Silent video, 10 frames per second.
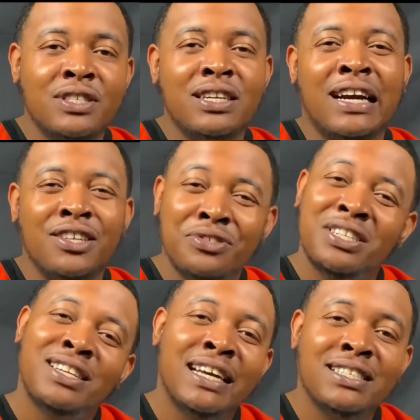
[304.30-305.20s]
I usually
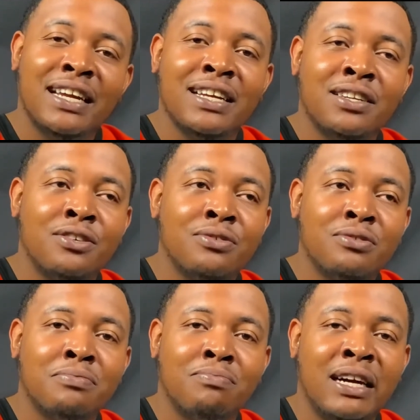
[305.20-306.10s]
like taking those
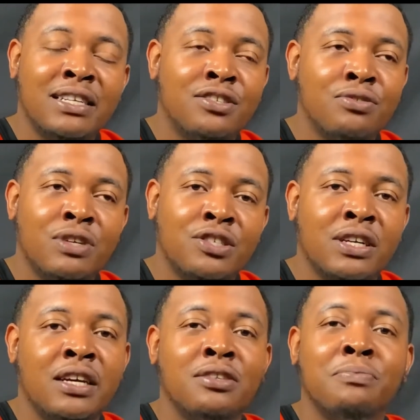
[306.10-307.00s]
minus 200
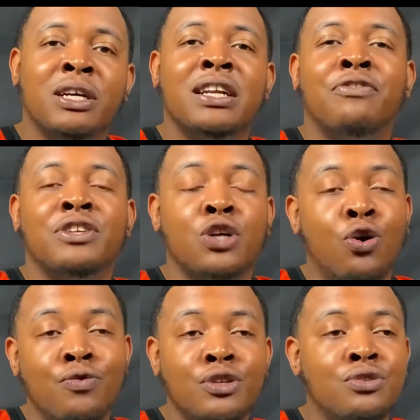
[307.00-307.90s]
games. But if it's
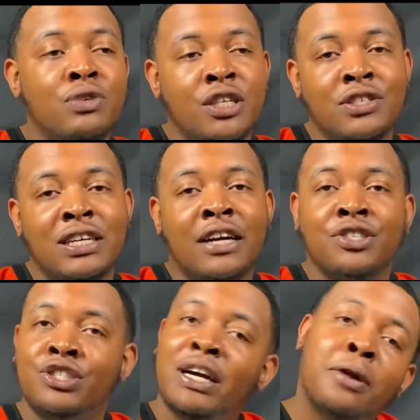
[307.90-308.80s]
over 200, I'll just
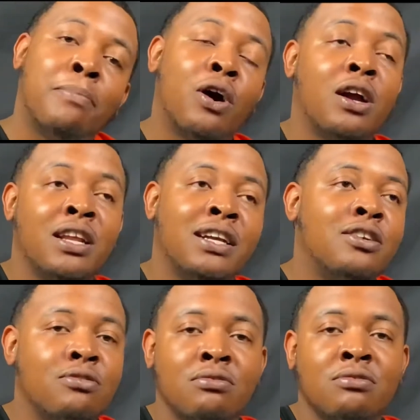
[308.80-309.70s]
try to parlay
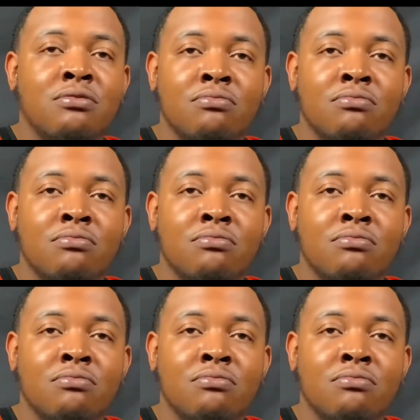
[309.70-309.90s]
those.